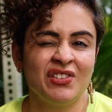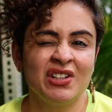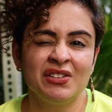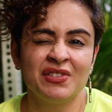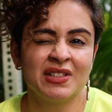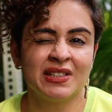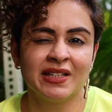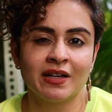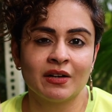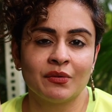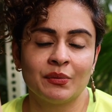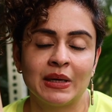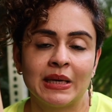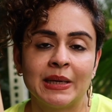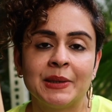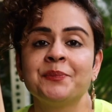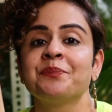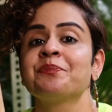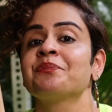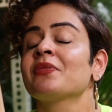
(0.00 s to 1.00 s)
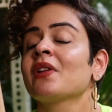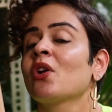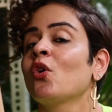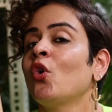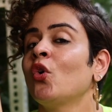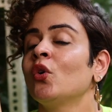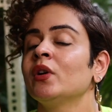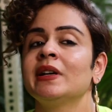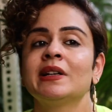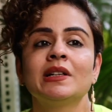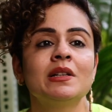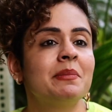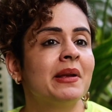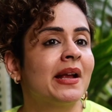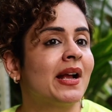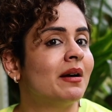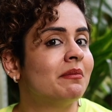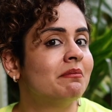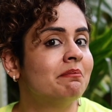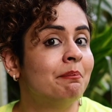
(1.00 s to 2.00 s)
will wither away, or it will
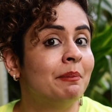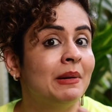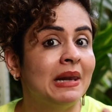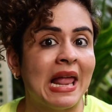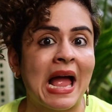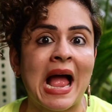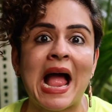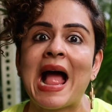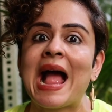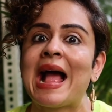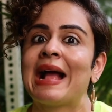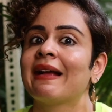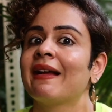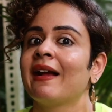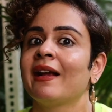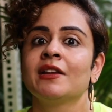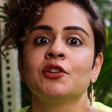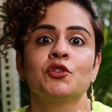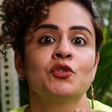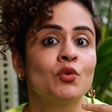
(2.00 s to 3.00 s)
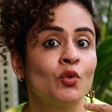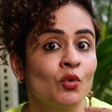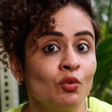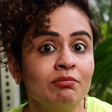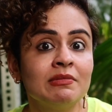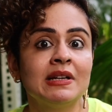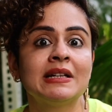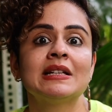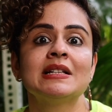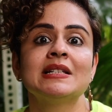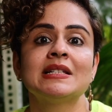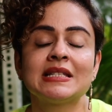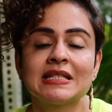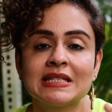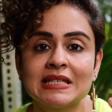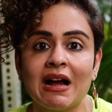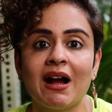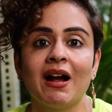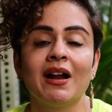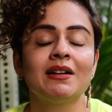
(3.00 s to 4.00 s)
become black and it will
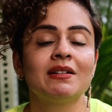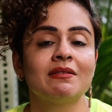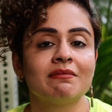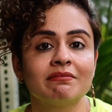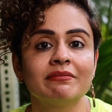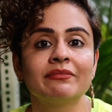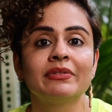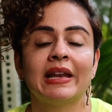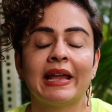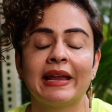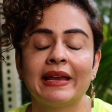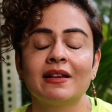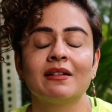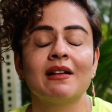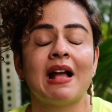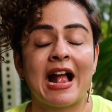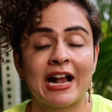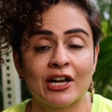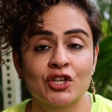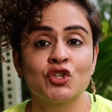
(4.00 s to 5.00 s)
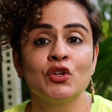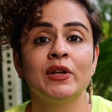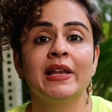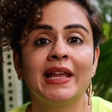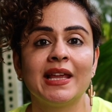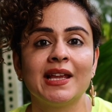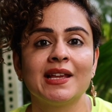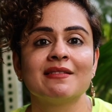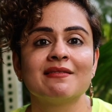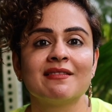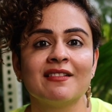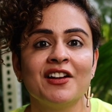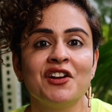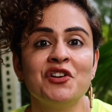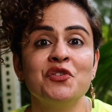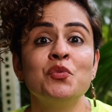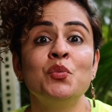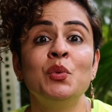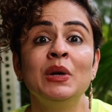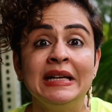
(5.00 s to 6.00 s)
start like actually
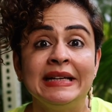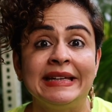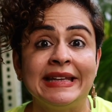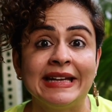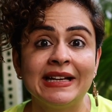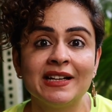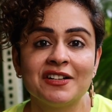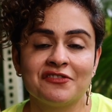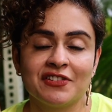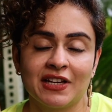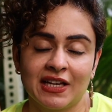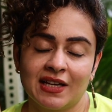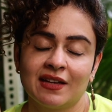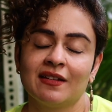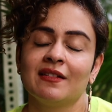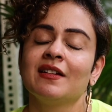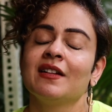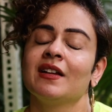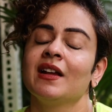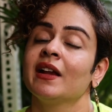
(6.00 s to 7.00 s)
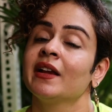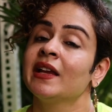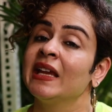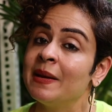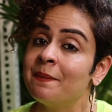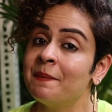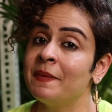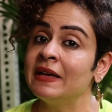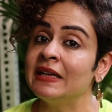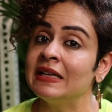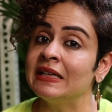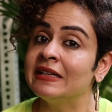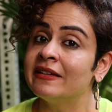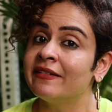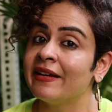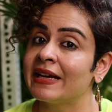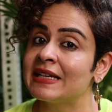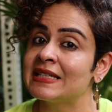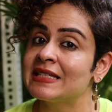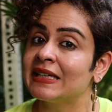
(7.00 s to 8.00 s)
wilting away. Keep it in
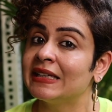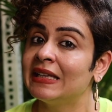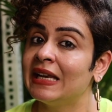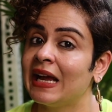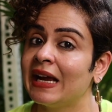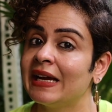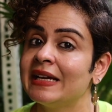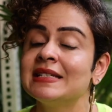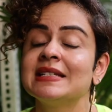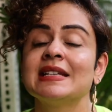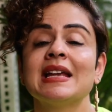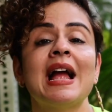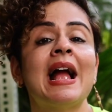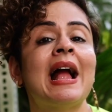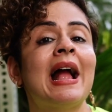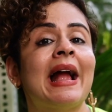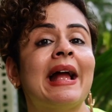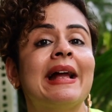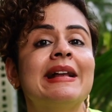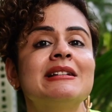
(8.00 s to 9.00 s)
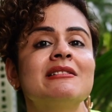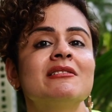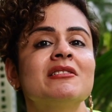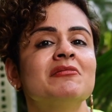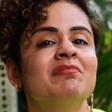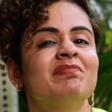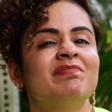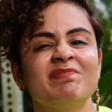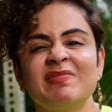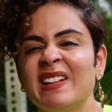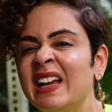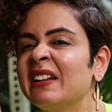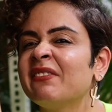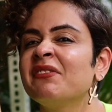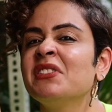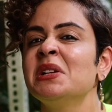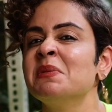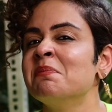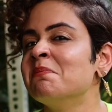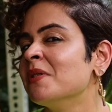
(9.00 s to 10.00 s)
direct sunlight and it
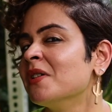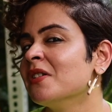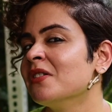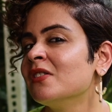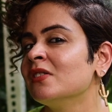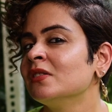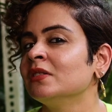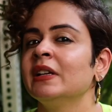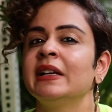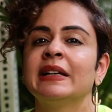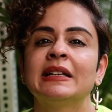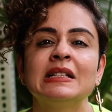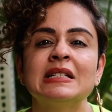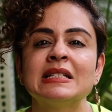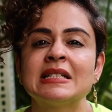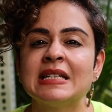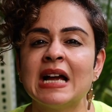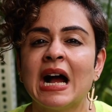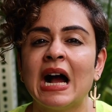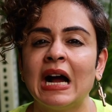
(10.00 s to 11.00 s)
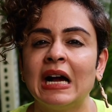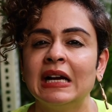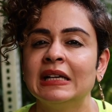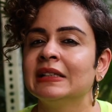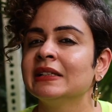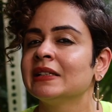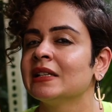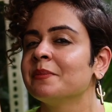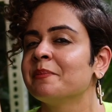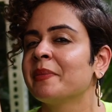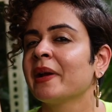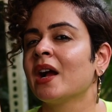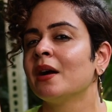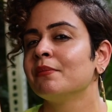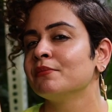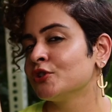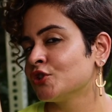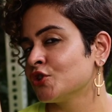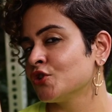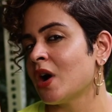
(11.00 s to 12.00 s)
will burn, it will die, it will
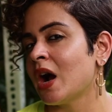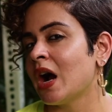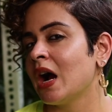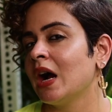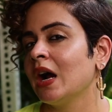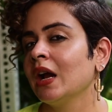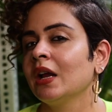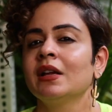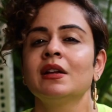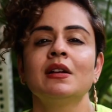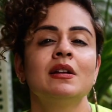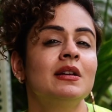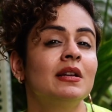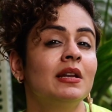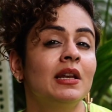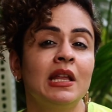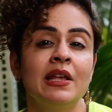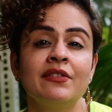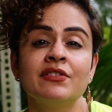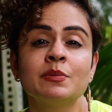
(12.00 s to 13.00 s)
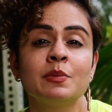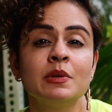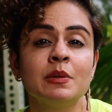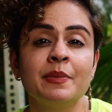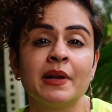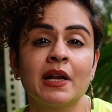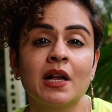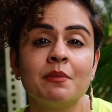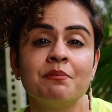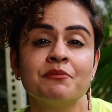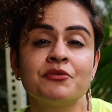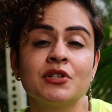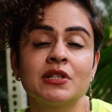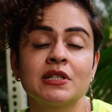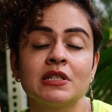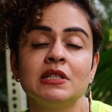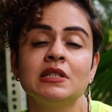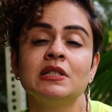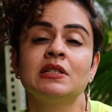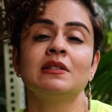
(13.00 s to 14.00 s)
become dry, leaves will become
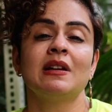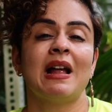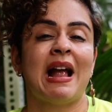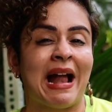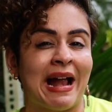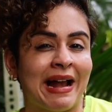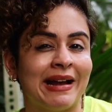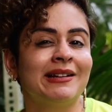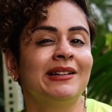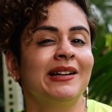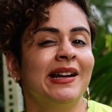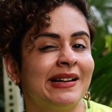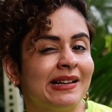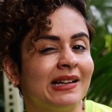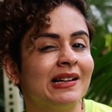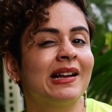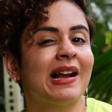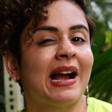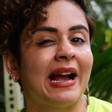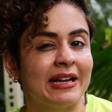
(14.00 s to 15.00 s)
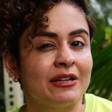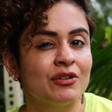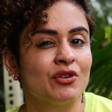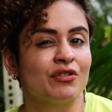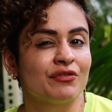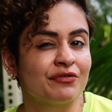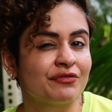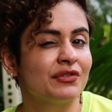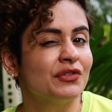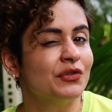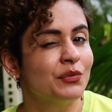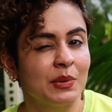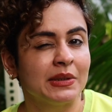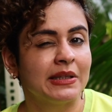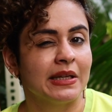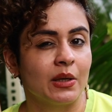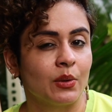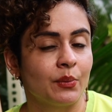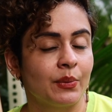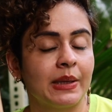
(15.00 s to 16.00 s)
brittle and it will kind of
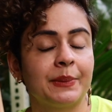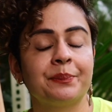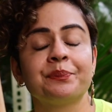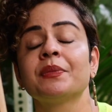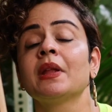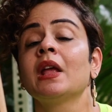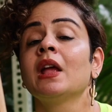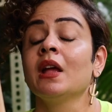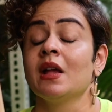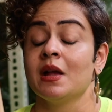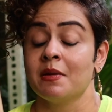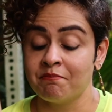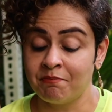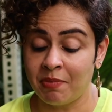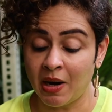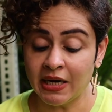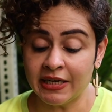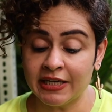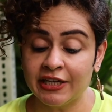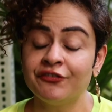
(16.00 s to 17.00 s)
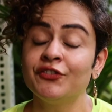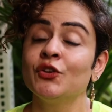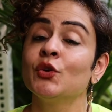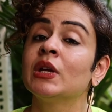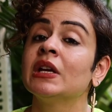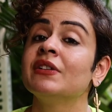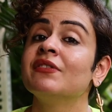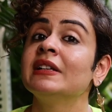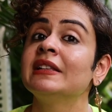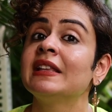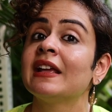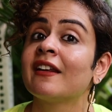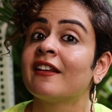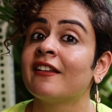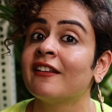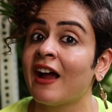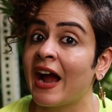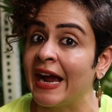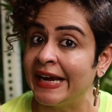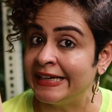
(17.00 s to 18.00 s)
wither away. But if you give it the
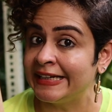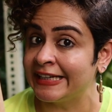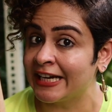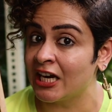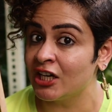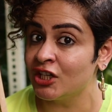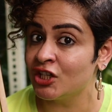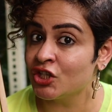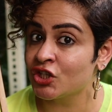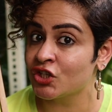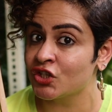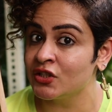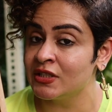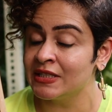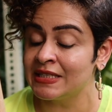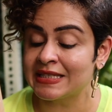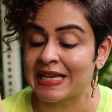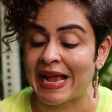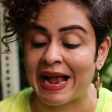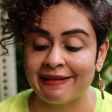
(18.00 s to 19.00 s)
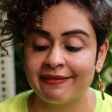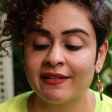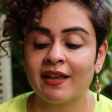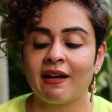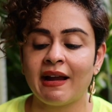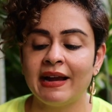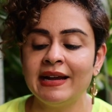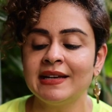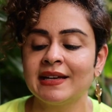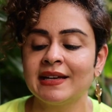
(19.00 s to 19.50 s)
right conditions and the right